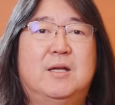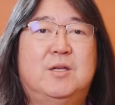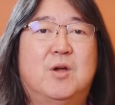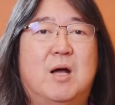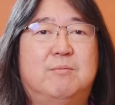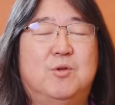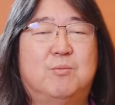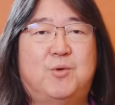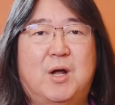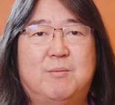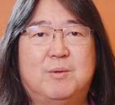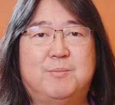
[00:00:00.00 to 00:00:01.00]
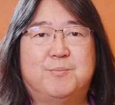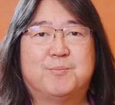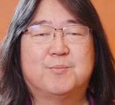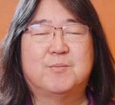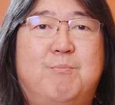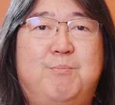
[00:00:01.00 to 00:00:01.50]
you have no problem.
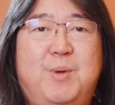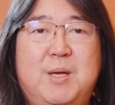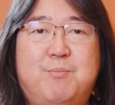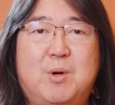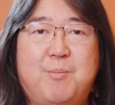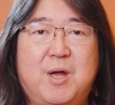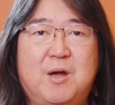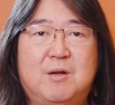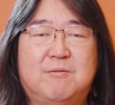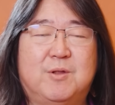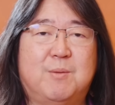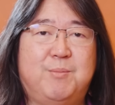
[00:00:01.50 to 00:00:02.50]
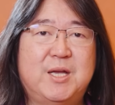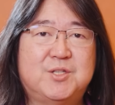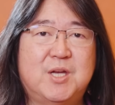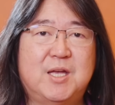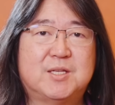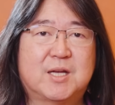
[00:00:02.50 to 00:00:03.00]
Be prepared for the big
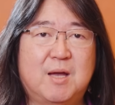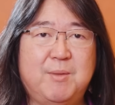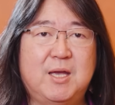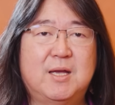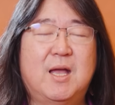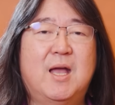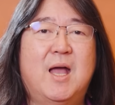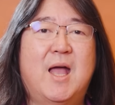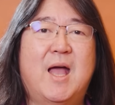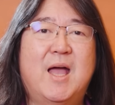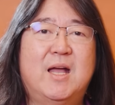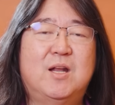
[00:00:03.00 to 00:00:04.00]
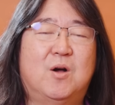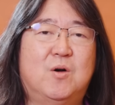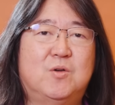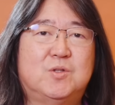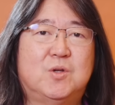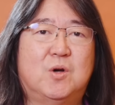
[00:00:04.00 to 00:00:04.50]
change coming, and
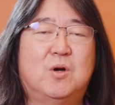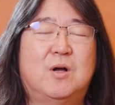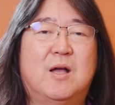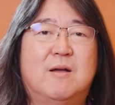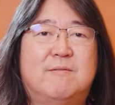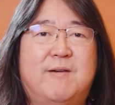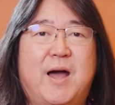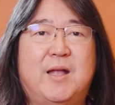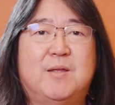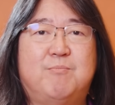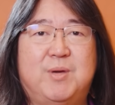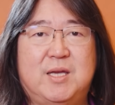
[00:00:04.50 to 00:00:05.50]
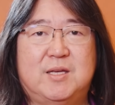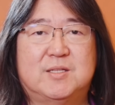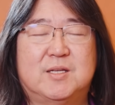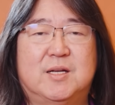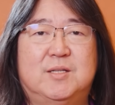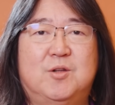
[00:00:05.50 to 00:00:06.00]
also find
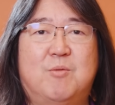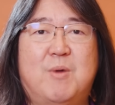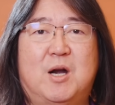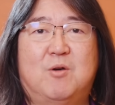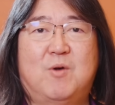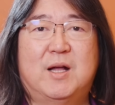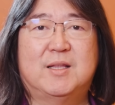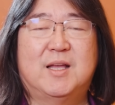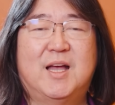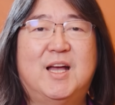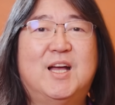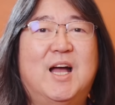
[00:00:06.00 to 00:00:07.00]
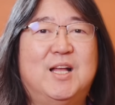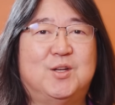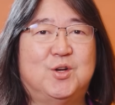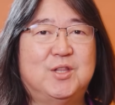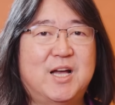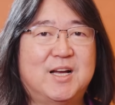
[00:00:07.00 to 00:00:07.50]
peace no matter what.
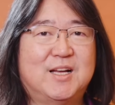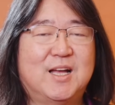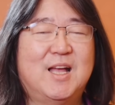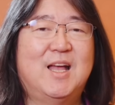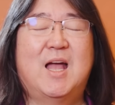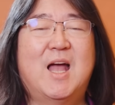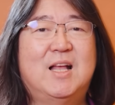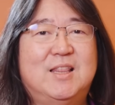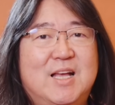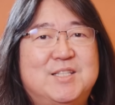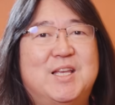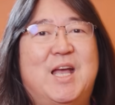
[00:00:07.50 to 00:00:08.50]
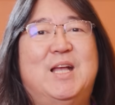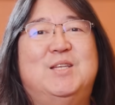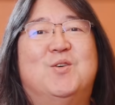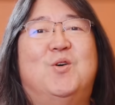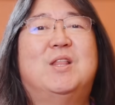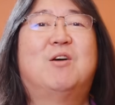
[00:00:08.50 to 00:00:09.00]
And good luck, and let's
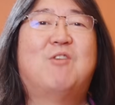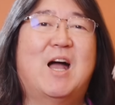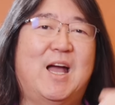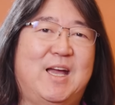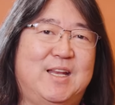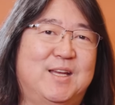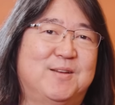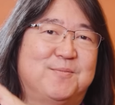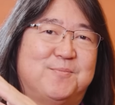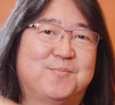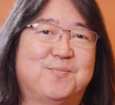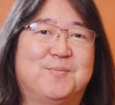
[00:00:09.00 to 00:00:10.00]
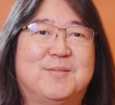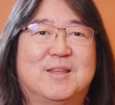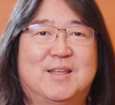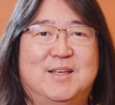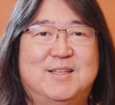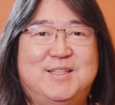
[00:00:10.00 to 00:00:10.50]
enjoy the ride.
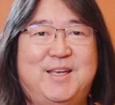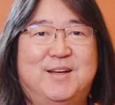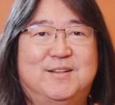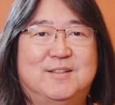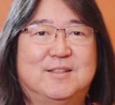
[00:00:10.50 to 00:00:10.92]
See ya.